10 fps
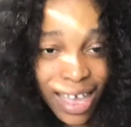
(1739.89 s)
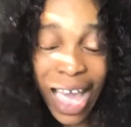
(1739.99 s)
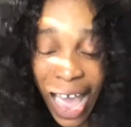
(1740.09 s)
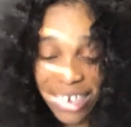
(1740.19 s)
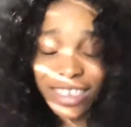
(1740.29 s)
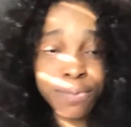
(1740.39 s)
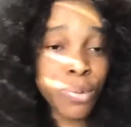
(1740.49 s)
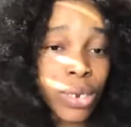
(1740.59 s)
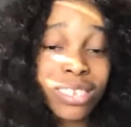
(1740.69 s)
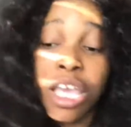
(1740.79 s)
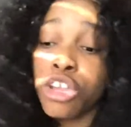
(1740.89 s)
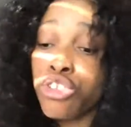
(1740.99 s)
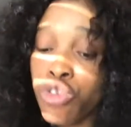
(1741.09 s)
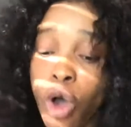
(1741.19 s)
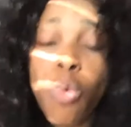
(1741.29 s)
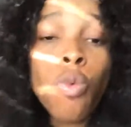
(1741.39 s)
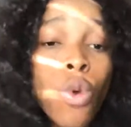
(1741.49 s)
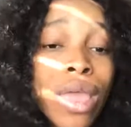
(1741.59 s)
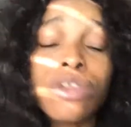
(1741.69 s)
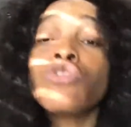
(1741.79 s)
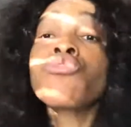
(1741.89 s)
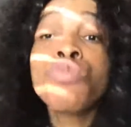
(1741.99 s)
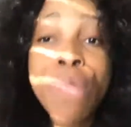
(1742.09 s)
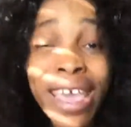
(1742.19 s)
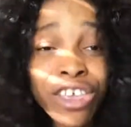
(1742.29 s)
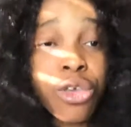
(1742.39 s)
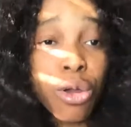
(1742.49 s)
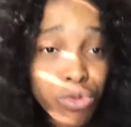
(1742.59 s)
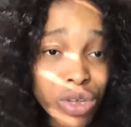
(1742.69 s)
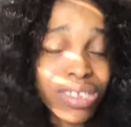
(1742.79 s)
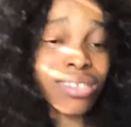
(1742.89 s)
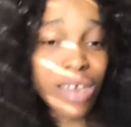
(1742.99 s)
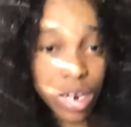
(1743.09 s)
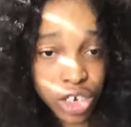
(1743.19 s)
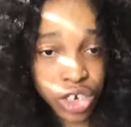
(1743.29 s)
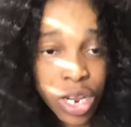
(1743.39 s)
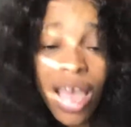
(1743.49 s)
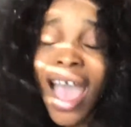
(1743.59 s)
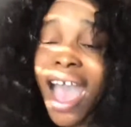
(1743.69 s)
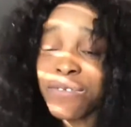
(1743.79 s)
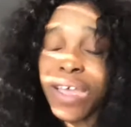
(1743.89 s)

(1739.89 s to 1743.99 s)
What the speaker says: At this point, make your research. After